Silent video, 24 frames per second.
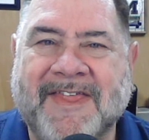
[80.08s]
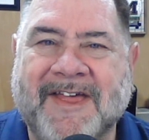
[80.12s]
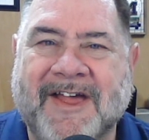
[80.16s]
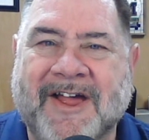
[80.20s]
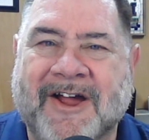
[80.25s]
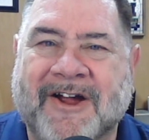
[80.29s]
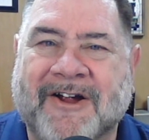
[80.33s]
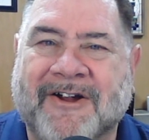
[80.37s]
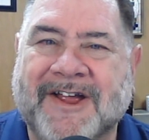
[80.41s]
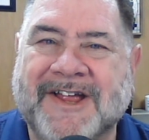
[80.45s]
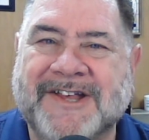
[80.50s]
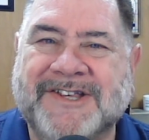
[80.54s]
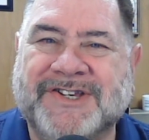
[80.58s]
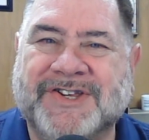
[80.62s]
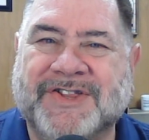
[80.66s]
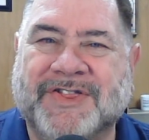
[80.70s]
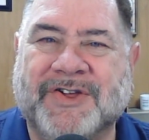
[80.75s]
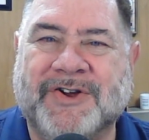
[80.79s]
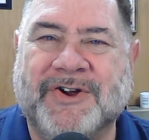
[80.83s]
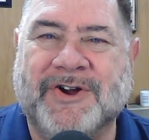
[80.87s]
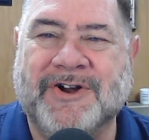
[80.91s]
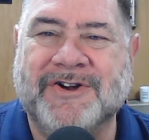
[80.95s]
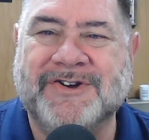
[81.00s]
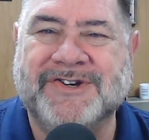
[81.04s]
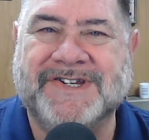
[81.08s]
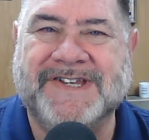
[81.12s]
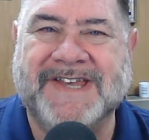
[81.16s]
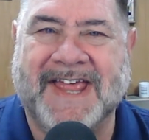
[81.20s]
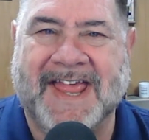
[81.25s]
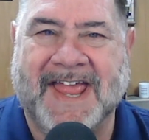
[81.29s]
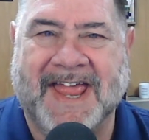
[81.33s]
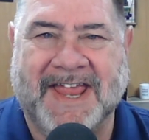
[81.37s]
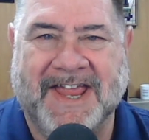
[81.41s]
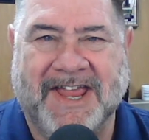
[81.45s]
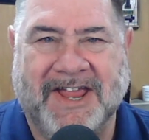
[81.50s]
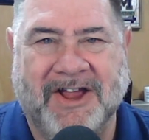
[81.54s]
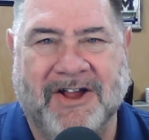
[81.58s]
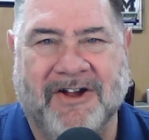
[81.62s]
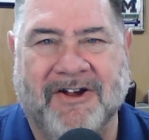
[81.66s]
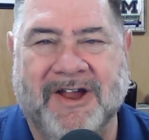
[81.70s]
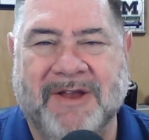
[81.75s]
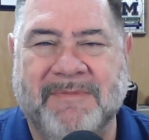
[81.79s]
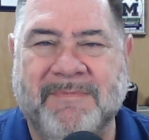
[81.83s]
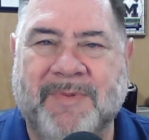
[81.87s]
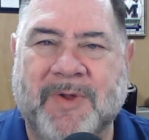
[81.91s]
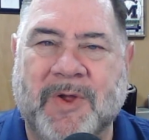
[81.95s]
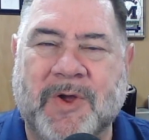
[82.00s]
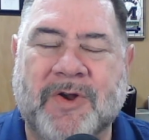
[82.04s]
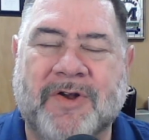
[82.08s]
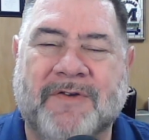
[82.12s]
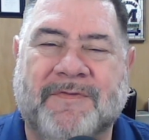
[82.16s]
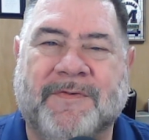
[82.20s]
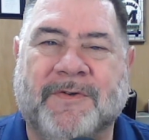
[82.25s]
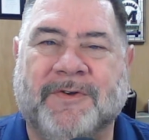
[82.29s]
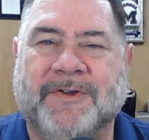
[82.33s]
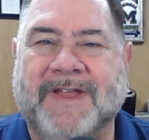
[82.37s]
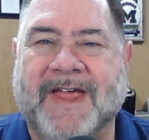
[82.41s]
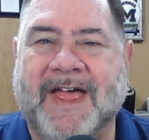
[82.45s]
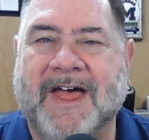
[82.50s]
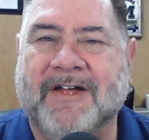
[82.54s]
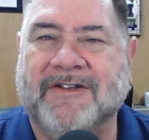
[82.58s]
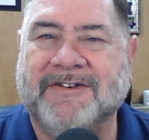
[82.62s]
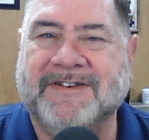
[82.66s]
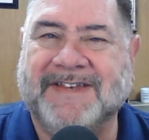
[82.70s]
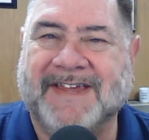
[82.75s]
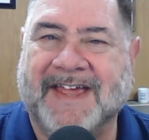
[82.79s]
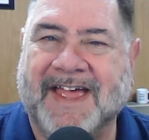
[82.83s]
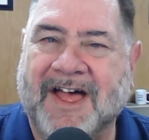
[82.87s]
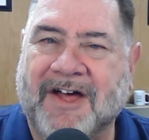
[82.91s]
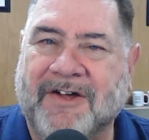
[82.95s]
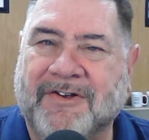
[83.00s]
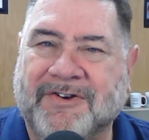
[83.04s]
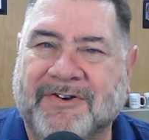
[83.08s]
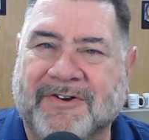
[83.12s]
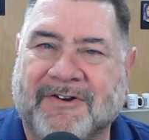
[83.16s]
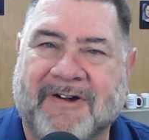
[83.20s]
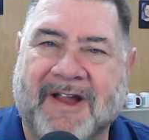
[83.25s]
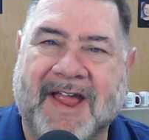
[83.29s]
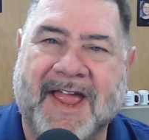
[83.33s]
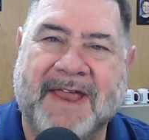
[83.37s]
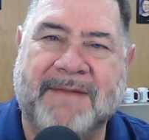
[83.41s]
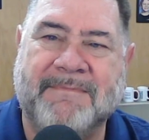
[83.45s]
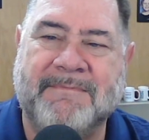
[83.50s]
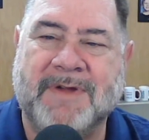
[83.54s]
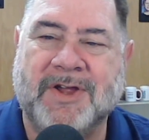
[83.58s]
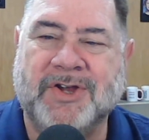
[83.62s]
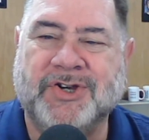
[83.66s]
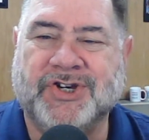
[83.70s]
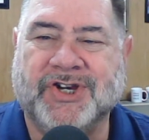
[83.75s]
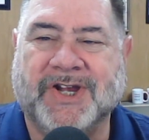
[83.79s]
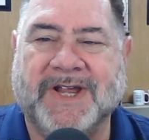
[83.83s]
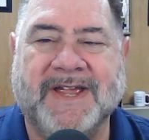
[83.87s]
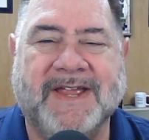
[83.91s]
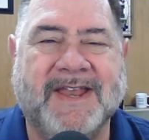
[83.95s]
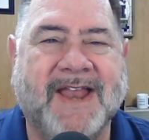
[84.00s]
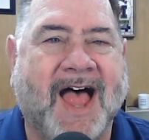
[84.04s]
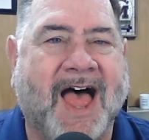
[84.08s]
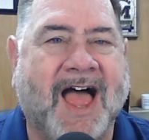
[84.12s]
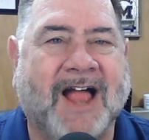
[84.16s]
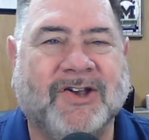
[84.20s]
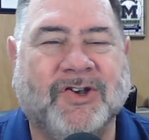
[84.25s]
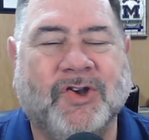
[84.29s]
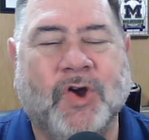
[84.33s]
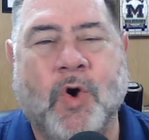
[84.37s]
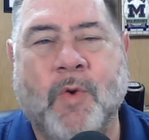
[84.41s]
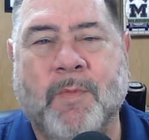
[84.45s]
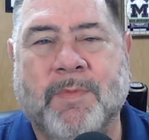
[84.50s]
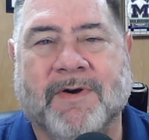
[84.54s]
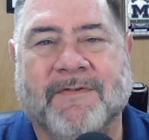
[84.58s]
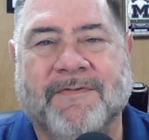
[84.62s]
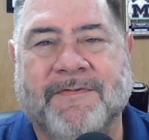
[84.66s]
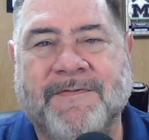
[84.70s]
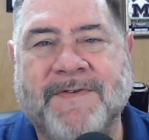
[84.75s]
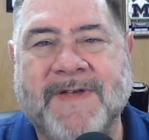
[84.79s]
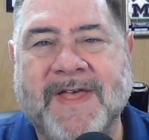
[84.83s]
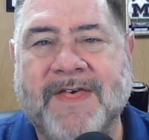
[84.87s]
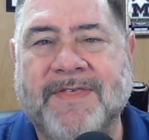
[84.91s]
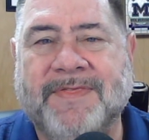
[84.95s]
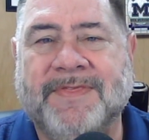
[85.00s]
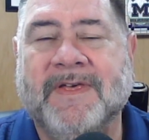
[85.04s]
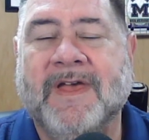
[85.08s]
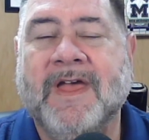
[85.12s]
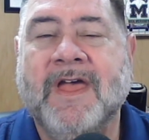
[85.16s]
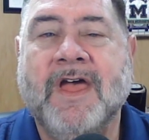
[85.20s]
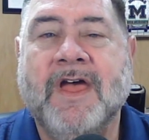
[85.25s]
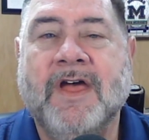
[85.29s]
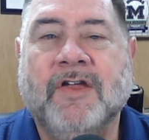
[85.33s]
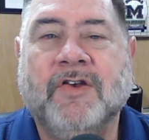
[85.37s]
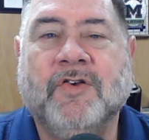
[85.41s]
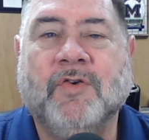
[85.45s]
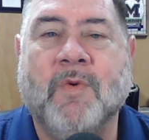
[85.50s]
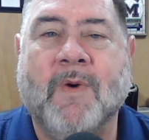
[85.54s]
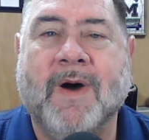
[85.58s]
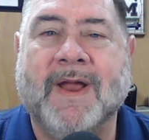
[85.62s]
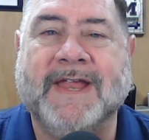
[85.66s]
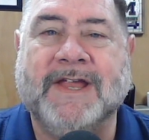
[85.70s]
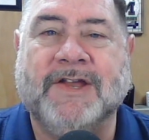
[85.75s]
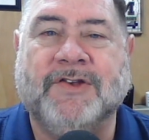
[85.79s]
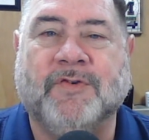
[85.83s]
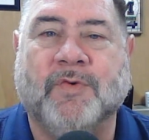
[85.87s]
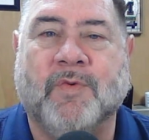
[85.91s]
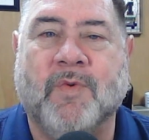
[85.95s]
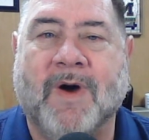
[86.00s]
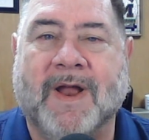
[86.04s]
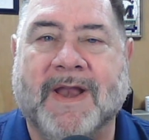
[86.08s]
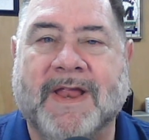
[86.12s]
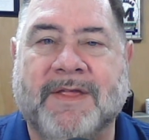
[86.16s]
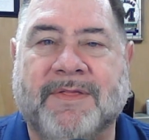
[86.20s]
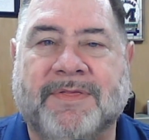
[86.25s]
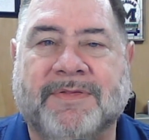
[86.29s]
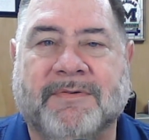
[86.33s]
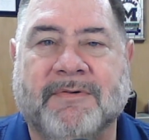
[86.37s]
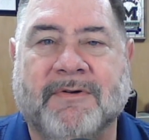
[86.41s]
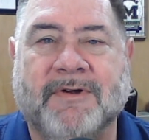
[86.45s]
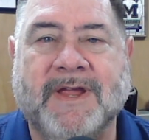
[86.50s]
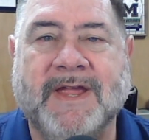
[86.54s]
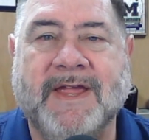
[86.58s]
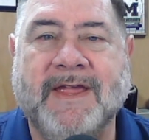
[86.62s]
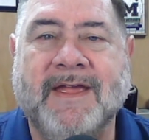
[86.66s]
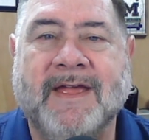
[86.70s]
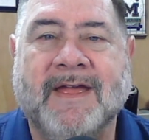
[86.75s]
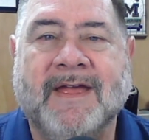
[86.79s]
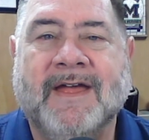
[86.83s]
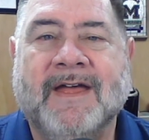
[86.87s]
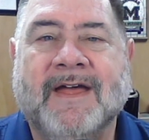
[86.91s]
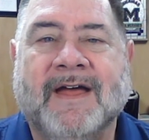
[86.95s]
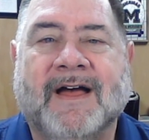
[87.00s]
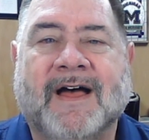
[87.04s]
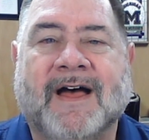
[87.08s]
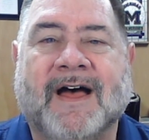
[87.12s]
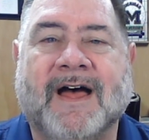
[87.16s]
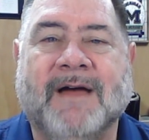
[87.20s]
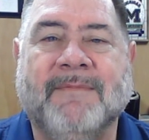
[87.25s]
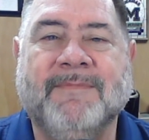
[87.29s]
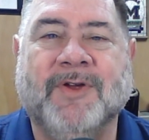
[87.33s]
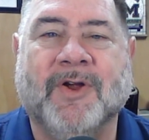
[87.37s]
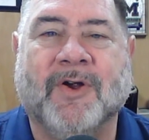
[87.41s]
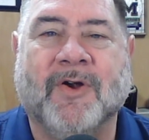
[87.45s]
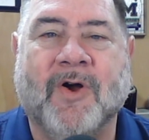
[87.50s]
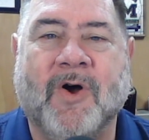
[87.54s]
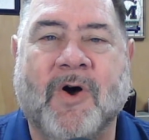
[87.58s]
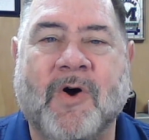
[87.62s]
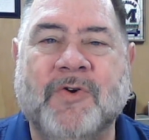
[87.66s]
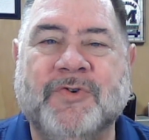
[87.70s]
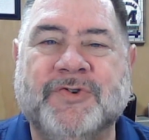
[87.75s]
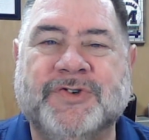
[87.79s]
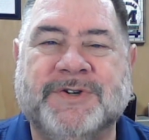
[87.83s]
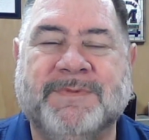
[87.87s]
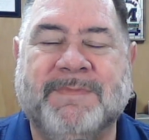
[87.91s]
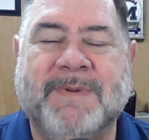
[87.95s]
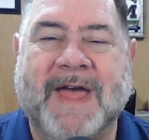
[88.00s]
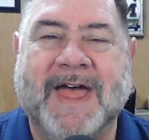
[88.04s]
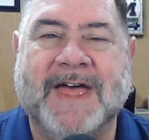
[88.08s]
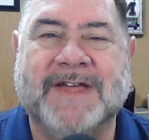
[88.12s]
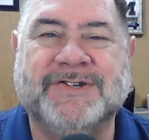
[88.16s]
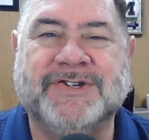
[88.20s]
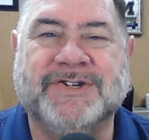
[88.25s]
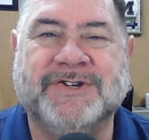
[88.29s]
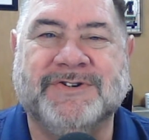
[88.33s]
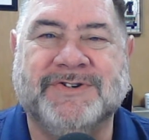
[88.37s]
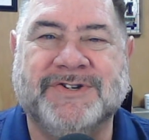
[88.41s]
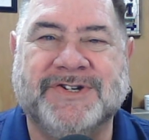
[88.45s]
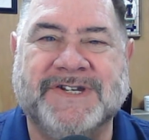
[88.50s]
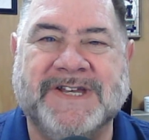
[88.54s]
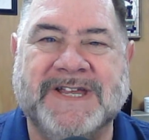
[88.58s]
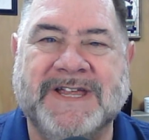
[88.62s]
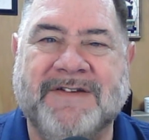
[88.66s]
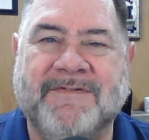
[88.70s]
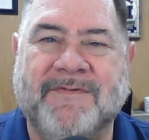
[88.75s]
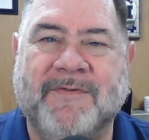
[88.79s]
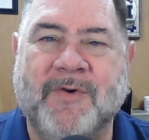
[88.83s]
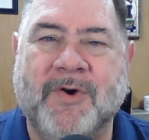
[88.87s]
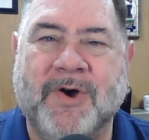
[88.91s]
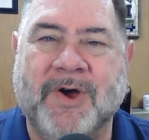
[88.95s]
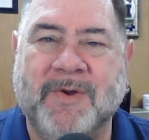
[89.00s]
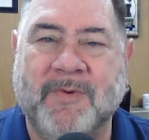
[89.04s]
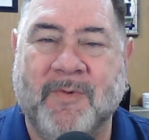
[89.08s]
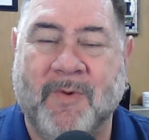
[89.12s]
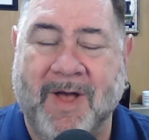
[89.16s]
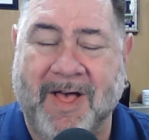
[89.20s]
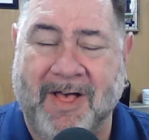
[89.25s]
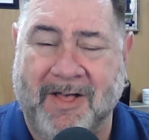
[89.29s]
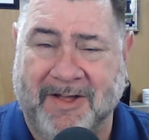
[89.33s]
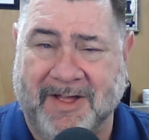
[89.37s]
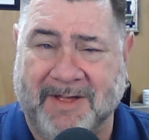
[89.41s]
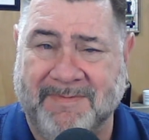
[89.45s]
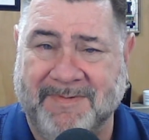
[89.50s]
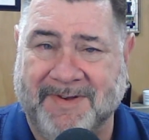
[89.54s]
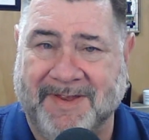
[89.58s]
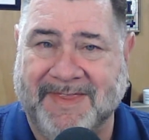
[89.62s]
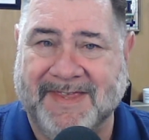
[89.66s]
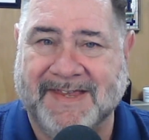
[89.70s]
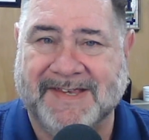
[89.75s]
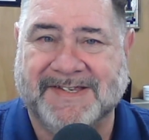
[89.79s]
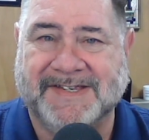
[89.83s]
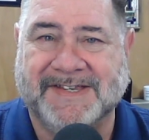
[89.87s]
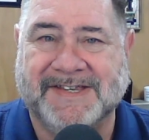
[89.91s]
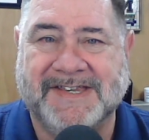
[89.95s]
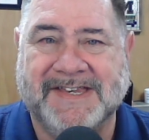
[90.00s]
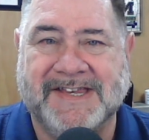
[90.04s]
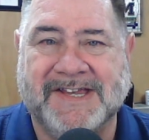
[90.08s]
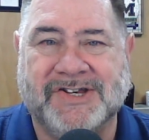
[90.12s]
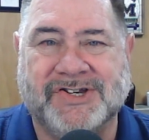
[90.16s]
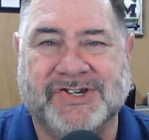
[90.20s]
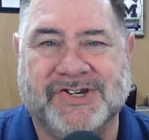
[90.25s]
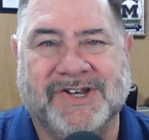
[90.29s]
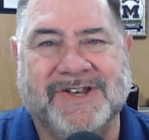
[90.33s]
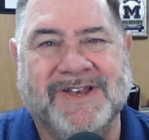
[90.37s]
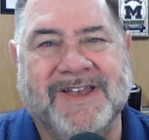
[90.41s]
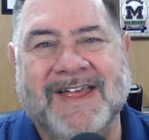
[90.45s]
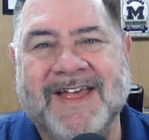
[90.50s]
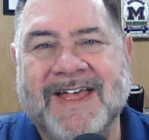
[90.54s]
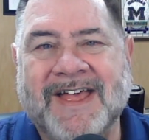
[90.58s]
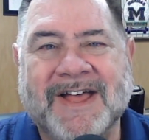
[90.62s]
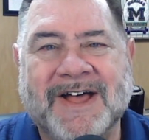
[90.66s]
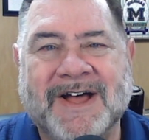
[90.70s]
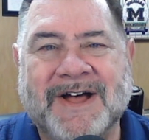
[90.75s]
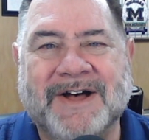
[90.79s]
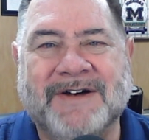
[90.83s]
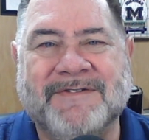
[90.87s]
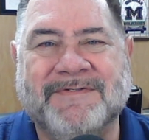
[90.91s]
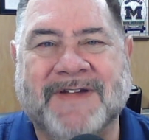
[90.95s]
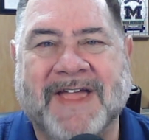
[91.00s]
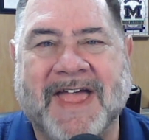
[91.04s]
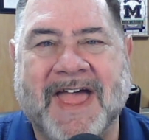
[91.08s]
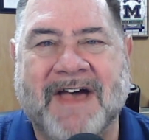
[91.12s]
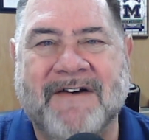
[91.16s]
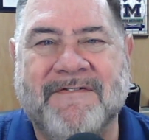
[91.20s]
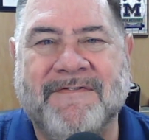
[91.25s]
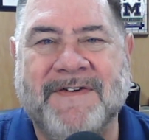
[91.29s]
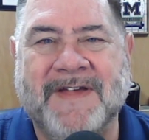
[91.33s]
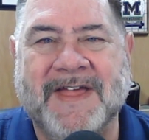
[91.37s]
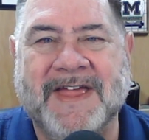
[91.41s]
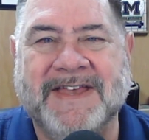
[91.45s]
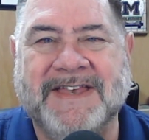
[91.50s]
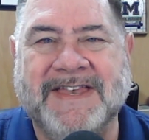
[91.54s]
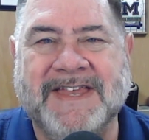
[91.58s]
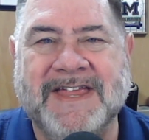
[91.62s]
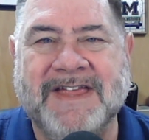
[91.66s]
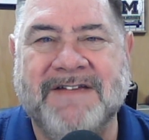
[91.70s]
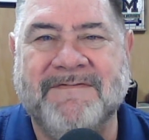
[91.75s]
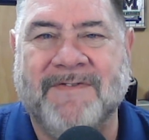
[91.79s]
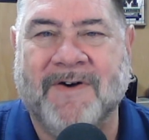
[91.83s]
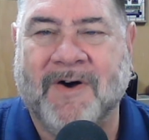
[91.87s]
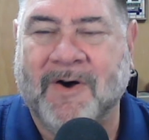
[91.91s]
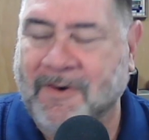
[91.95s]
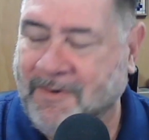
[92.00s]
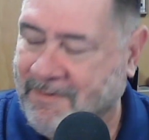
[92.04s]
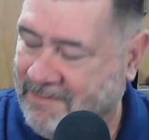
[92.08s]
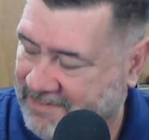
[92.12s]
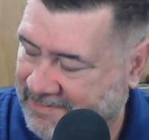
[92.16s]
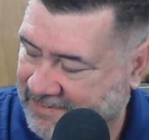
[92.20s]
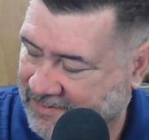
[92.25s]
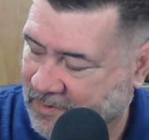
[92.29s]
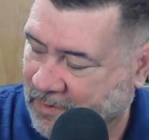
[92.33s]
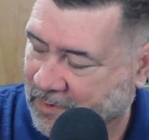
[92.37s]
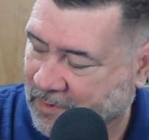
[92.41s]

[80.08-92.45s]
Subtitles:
there. It's Thursday here in beautiful downtown Durand, Michigan, October 5th, 2023. I'm your host, Pastor Steve Wood. Welcome to this edition of Cafe Devo. Of